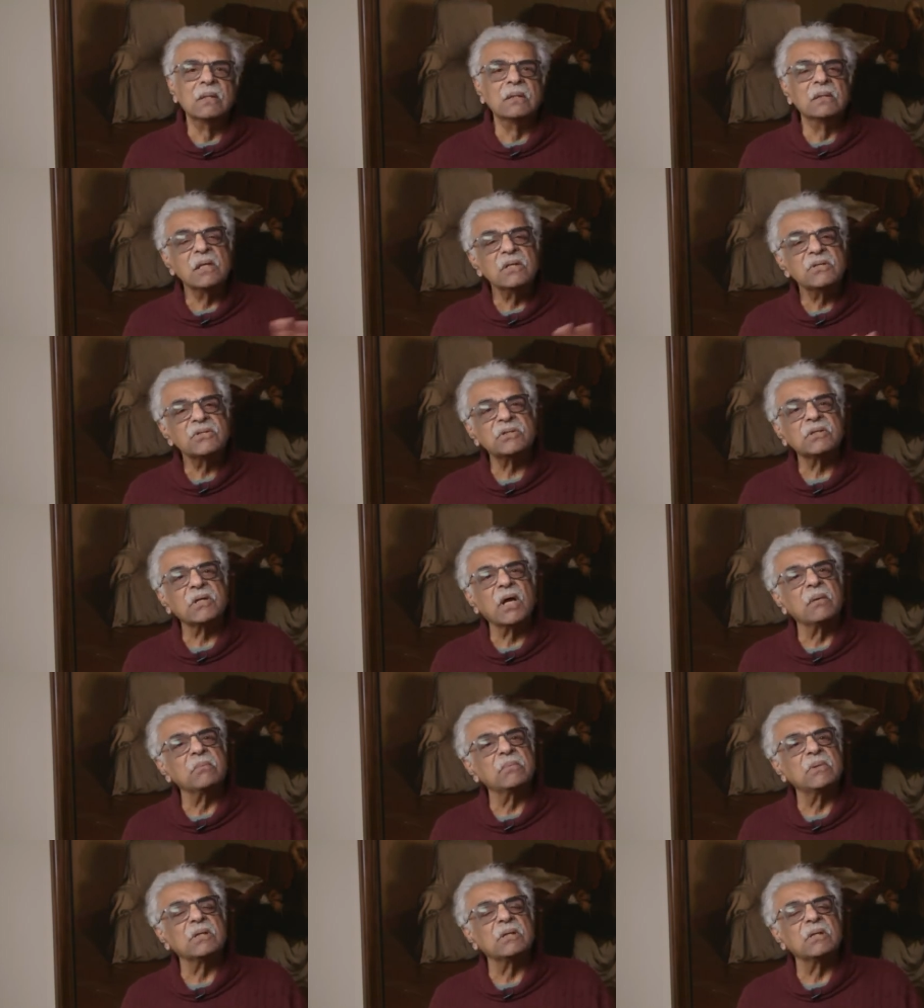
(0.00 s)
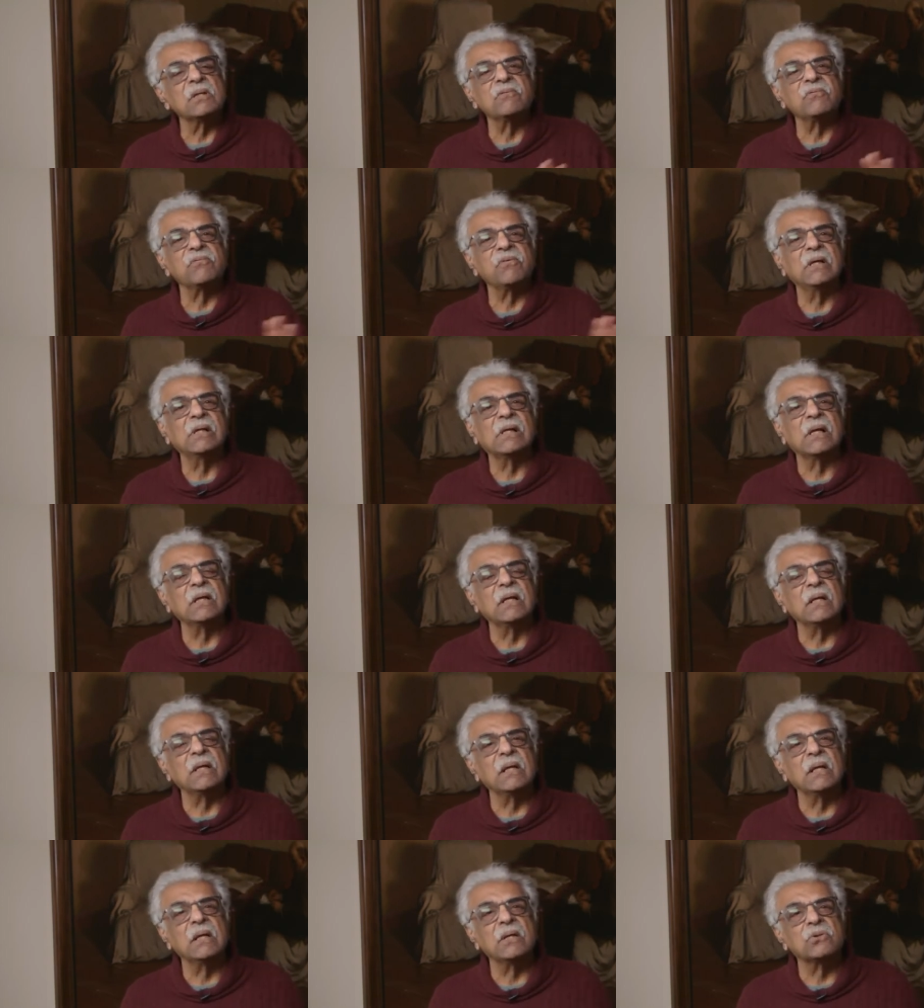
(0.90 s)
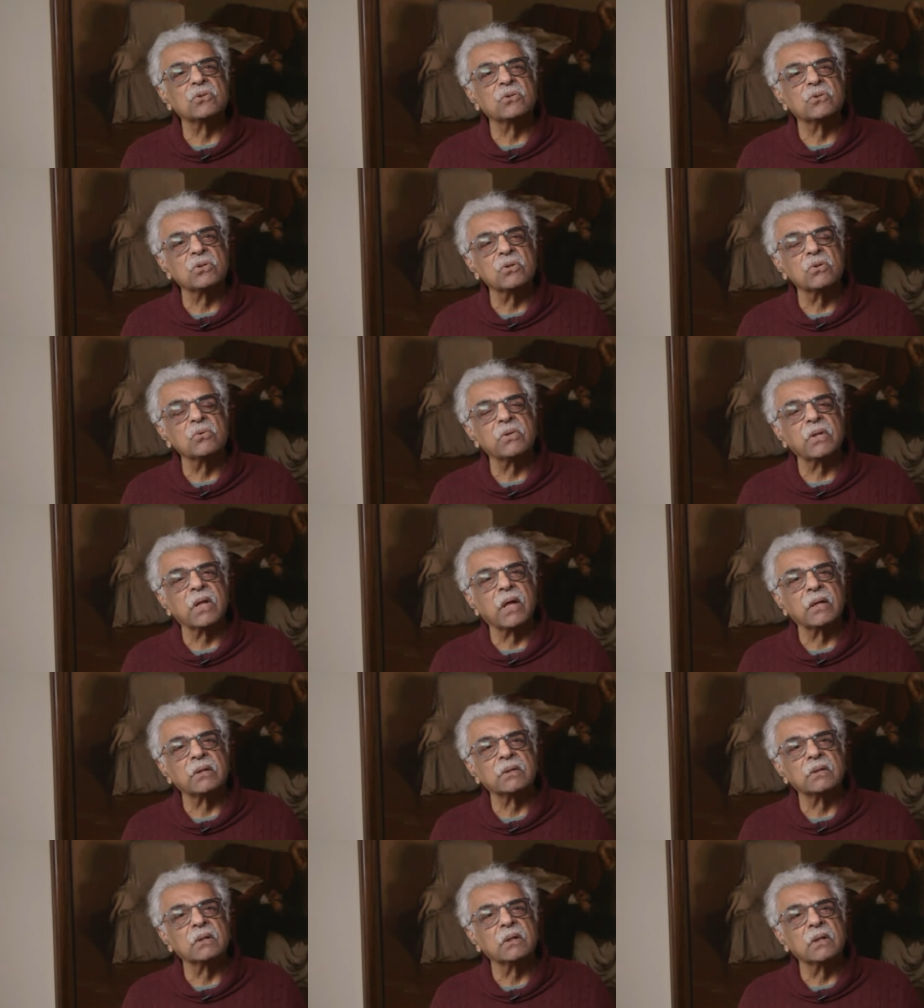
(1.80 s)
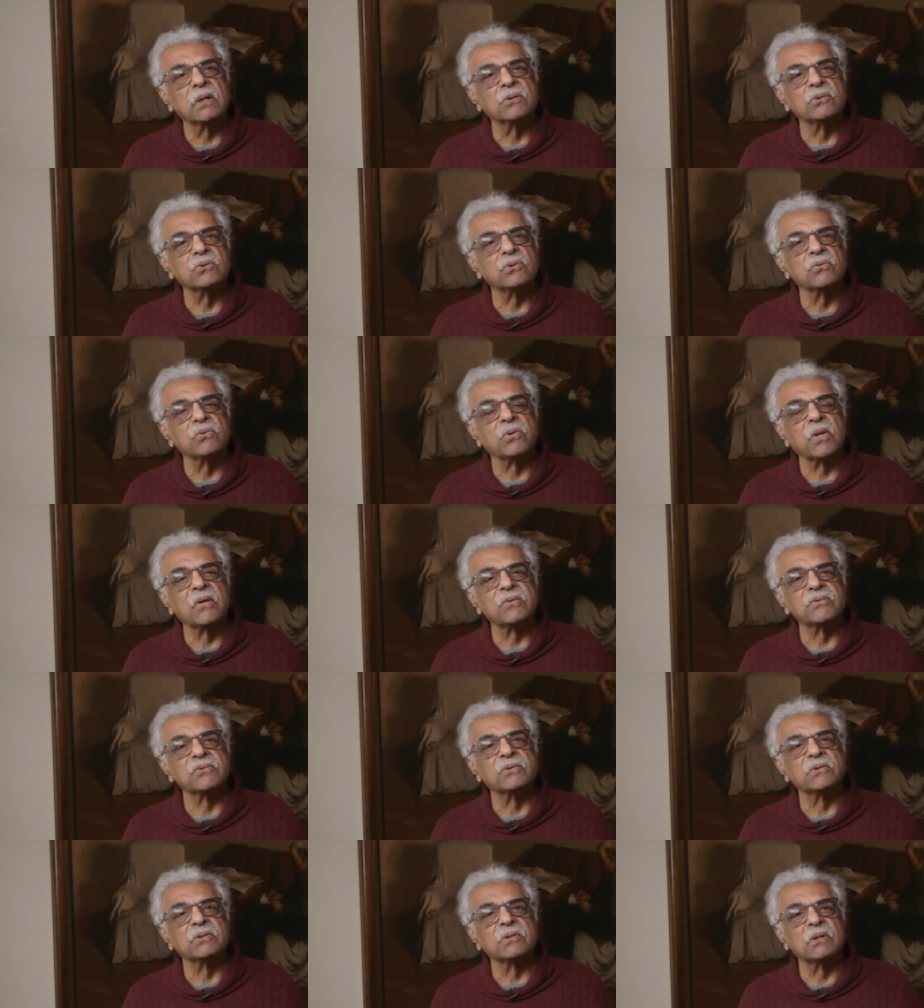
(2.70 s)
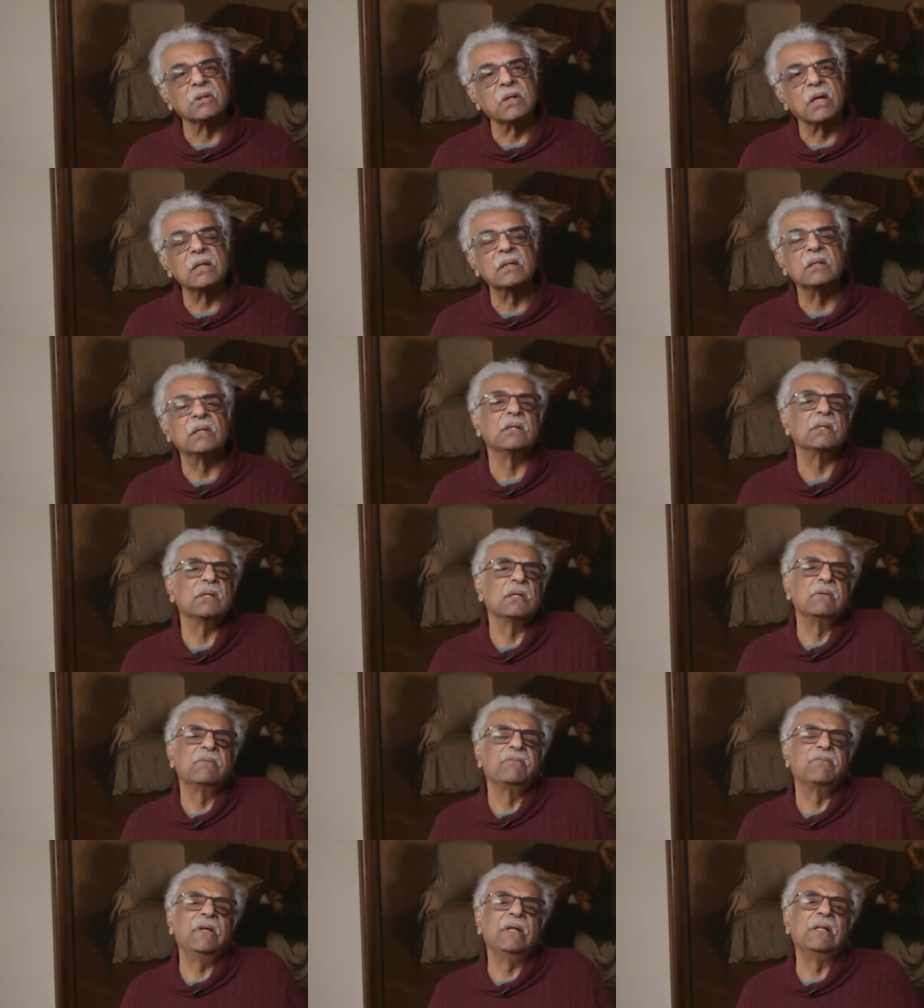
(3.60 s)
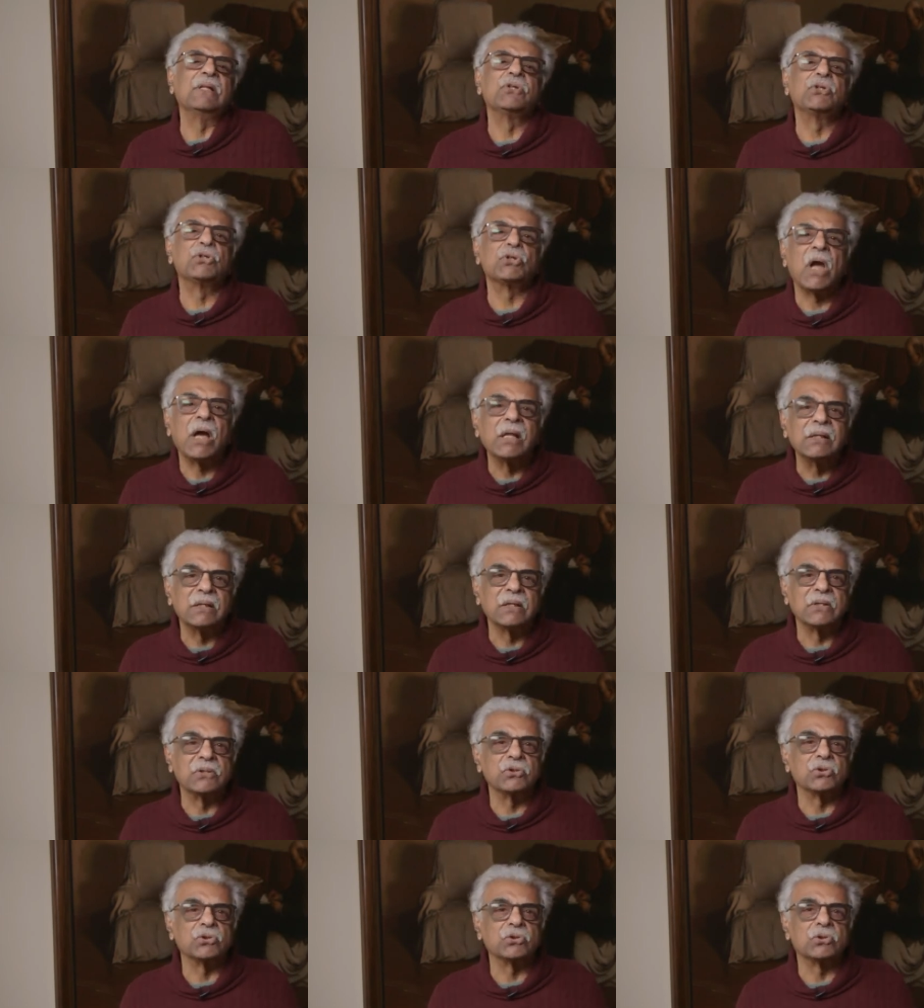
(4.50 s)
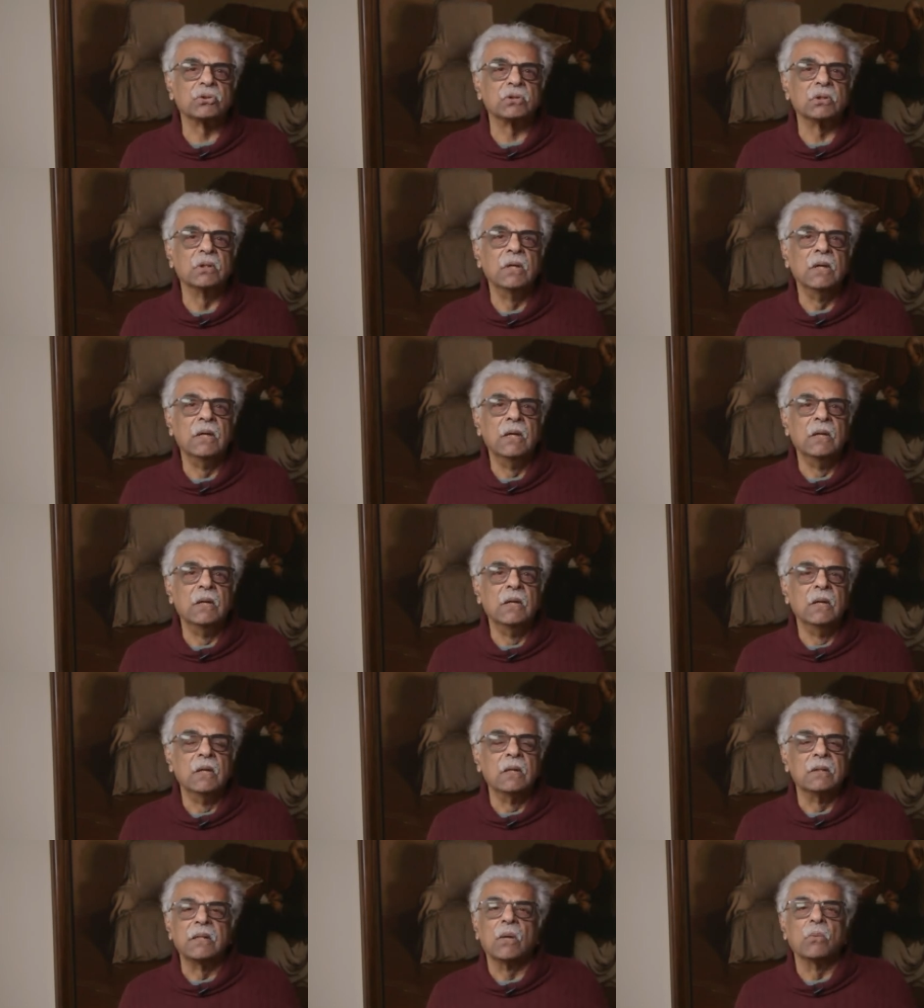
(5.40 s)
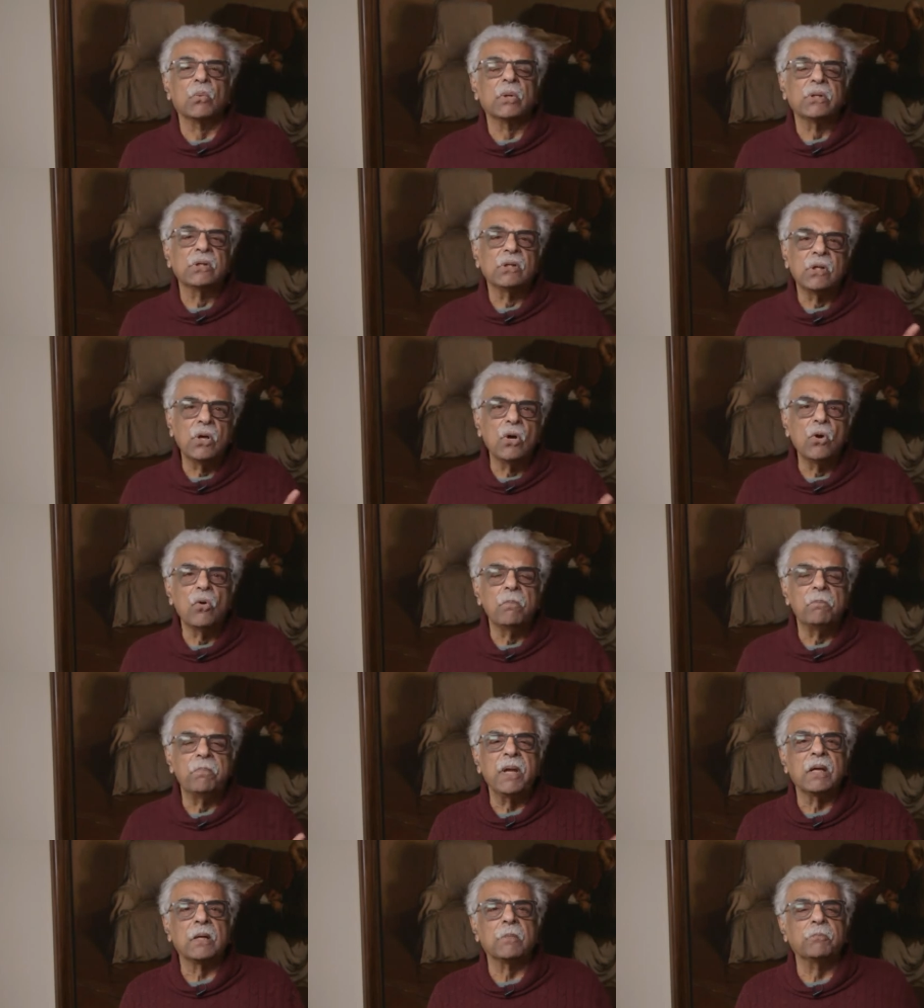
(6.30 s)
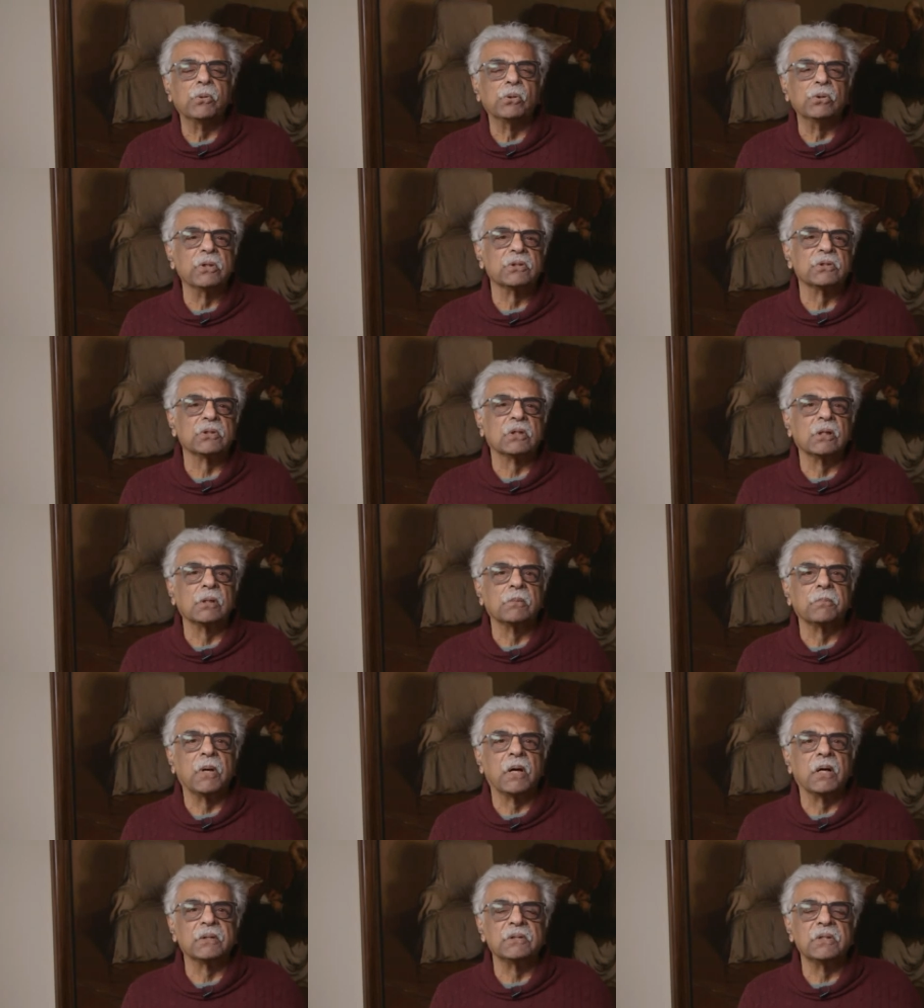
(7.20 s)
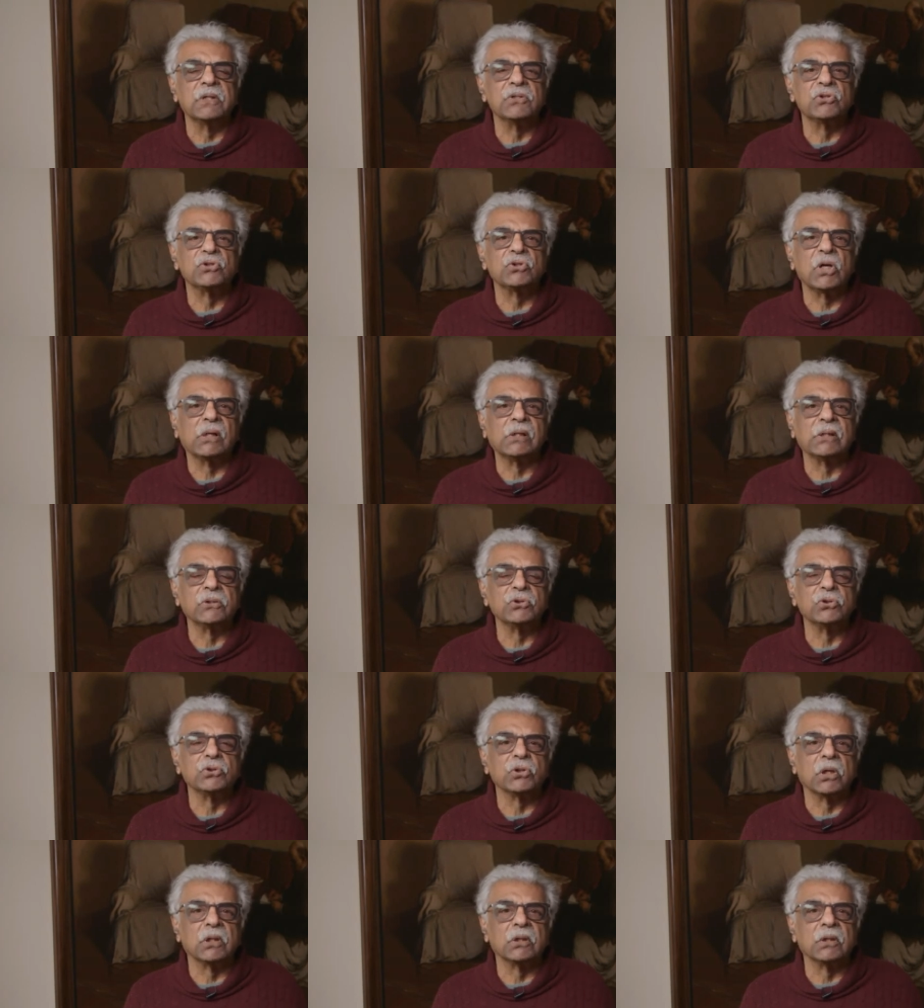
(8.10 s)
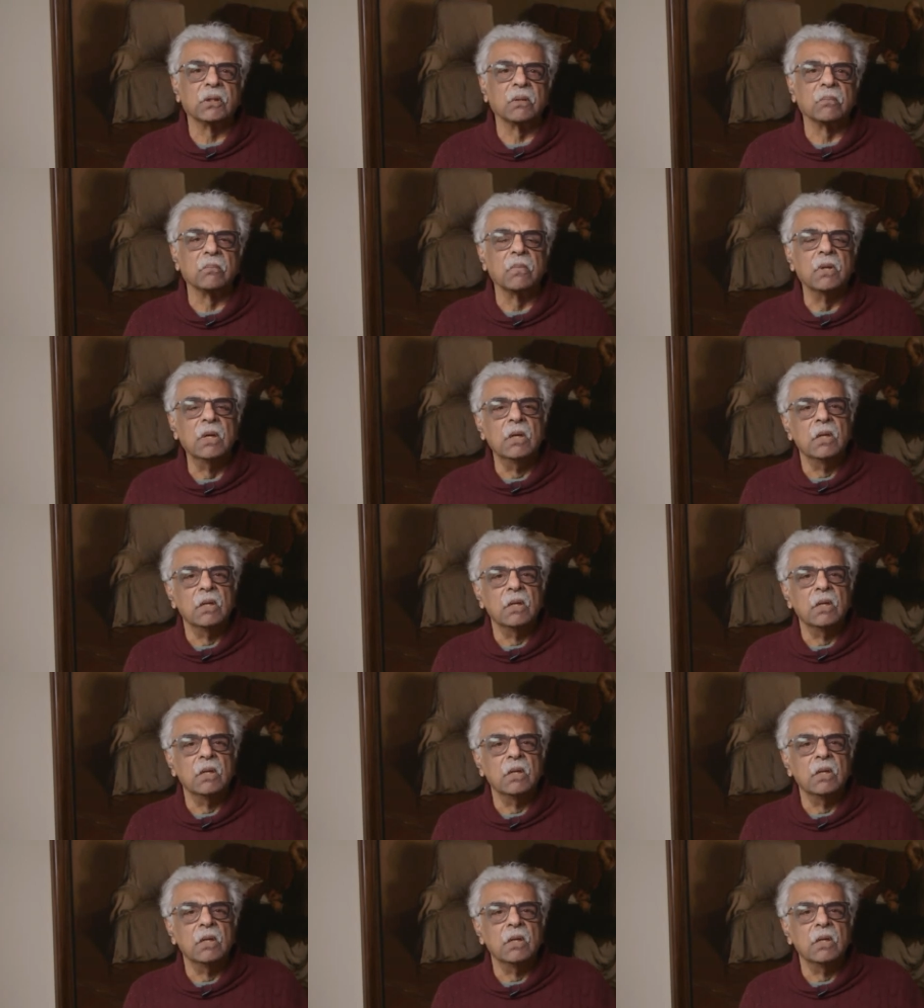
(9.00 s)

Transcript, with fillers: This time they didn't feel any need to do that. In 2008, they didn't feel challenged. There were no big political parties challenging them.